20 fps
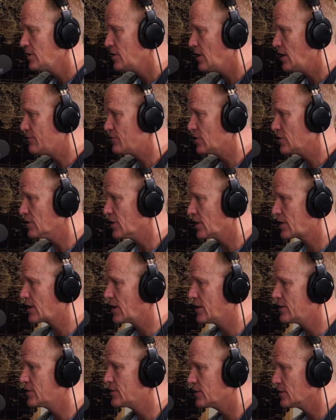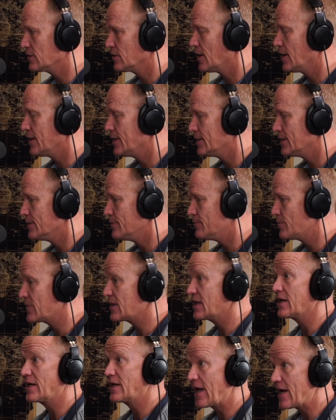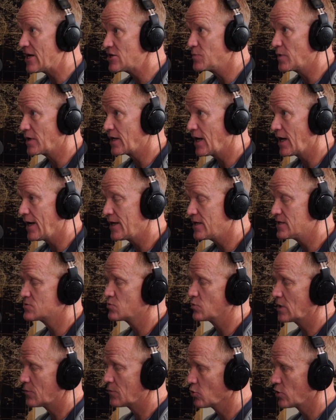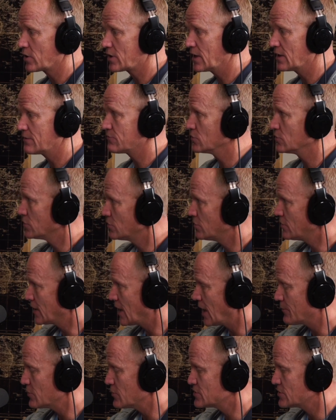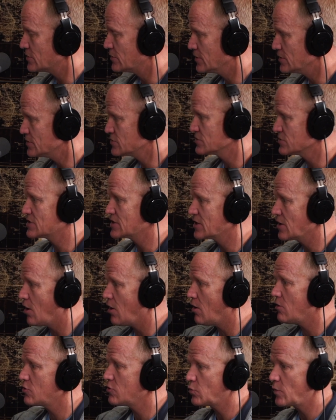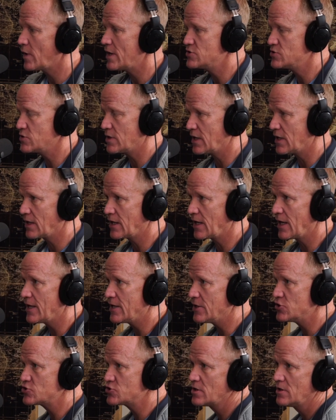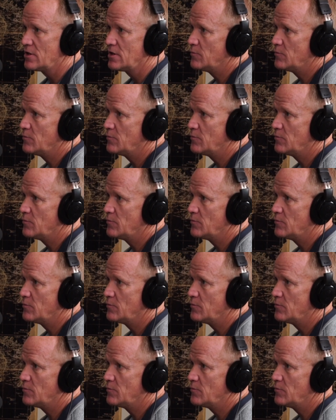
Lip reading: If you look under the engagement guide, is what I'm working on for learning opportunities, you'll see all the ways you can engage,